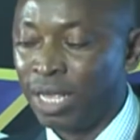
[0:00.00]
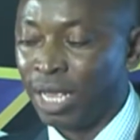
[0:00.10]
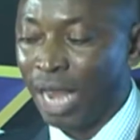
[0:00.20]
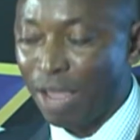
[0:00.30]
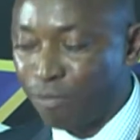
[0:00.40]

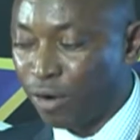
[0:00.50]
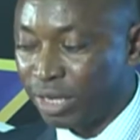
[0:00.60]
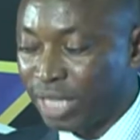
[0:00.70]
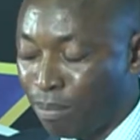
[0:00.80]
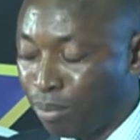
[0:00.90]
Like, for
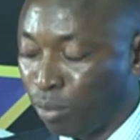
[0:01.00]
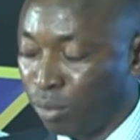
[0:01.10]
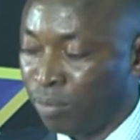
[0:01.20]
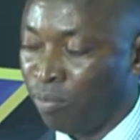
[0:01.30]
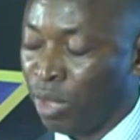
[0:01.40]
example,
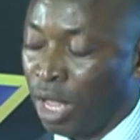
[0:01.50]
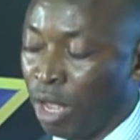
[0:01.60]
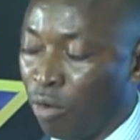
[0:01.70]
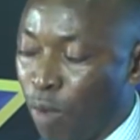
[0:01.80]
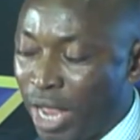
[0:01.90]

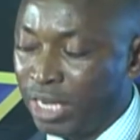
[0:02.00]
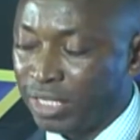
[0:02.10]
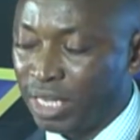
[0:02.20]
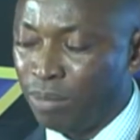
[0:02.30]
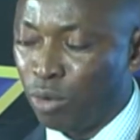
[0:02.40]
when the
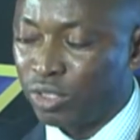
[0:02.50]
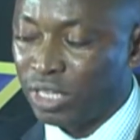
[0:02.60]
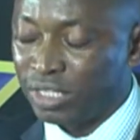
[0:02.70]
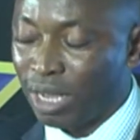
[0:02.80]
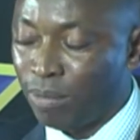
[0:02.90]
scheme was
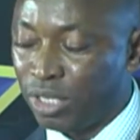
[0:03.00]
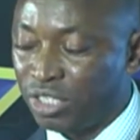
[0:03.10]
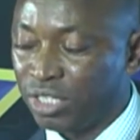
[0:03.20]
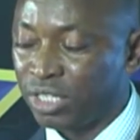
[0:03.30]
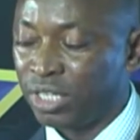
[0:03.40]

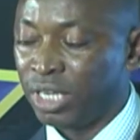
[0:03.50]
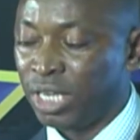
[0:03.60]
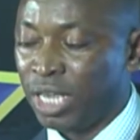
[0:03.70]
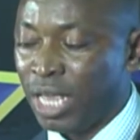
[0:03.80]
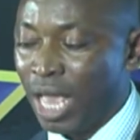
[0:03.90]
established,
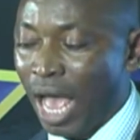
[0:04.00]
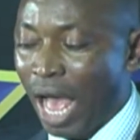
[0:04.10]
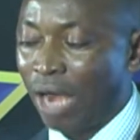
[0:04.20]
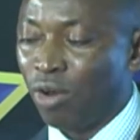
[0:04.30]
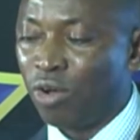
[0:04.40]

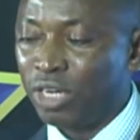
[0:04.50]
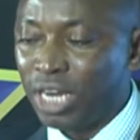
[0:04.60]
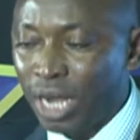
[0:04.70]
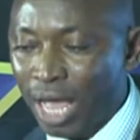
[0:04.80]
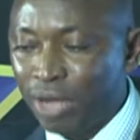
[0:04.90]
along the
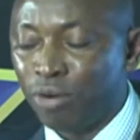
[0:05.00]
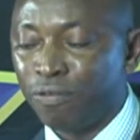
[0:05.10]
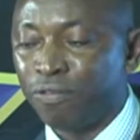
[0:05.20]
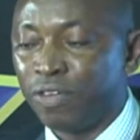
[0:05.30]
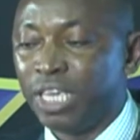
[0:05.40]
line
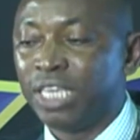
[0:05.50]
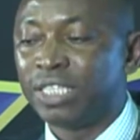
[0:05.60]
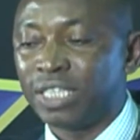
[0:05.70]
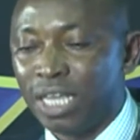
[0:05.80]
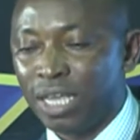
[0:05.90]
of
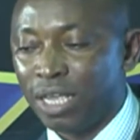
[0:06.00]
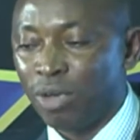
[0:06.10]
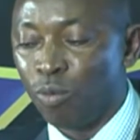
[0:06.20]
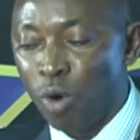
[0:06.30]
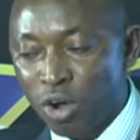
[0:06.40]
its
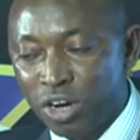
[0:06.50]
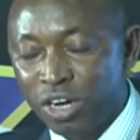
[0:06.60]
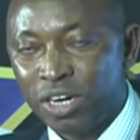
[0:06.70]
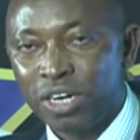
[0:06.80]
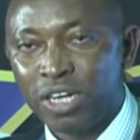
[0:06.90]
work,
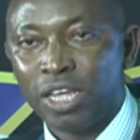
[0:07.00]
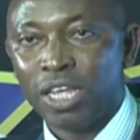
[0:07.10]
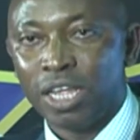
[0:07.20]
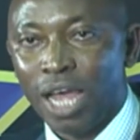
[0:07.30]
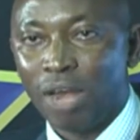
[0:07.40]

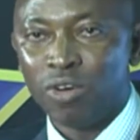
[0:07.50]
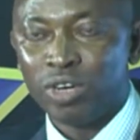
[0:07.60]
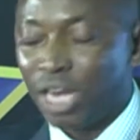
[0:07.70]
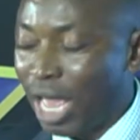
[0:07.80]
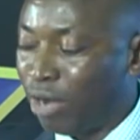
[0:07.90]
along
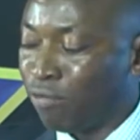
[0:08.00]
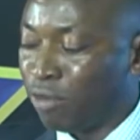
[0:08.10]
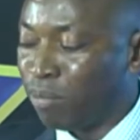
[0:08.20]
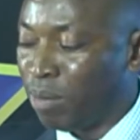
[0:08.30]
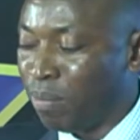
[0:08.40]
the line of
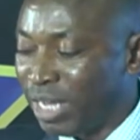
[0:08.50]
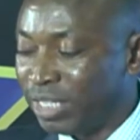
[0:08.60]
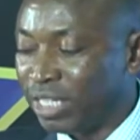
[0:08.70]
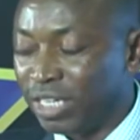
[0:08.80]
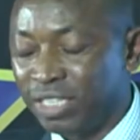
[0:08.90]

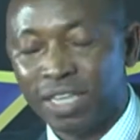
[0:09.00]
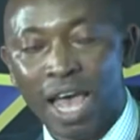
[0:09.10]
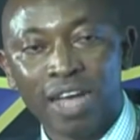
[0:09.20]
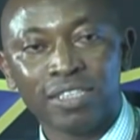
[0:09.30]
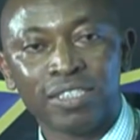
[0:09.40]
implementing this
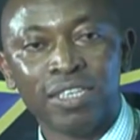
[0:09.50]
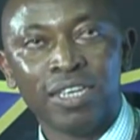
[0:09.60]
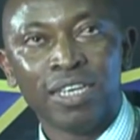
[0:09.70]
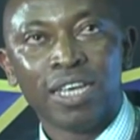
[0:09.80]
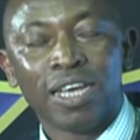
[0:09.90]
act,
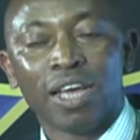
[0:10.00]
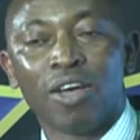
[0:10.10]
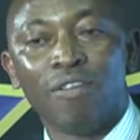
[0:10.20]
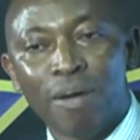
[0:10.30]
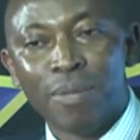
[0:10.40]

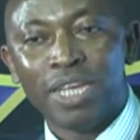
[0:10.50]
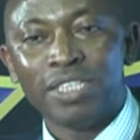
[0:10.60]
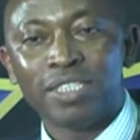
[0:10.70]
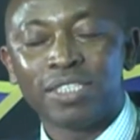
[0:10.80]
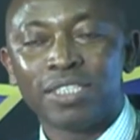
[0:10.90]

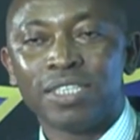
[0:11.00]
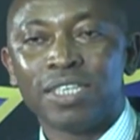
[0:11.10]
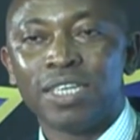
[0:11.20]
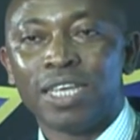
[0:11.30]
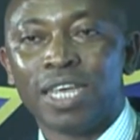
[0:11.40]
government
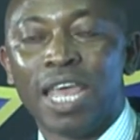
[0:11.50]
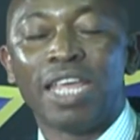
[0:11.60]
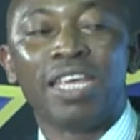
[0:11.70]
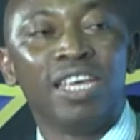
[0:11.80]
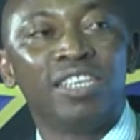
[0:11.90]

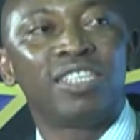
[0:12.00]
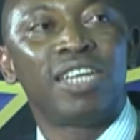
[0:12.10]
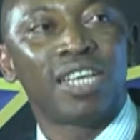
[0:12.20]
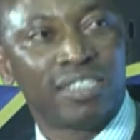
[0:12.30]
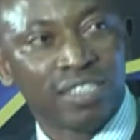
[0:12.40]
engaged
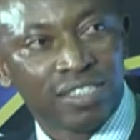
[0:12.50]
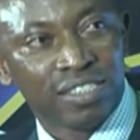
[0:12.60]
NASSIT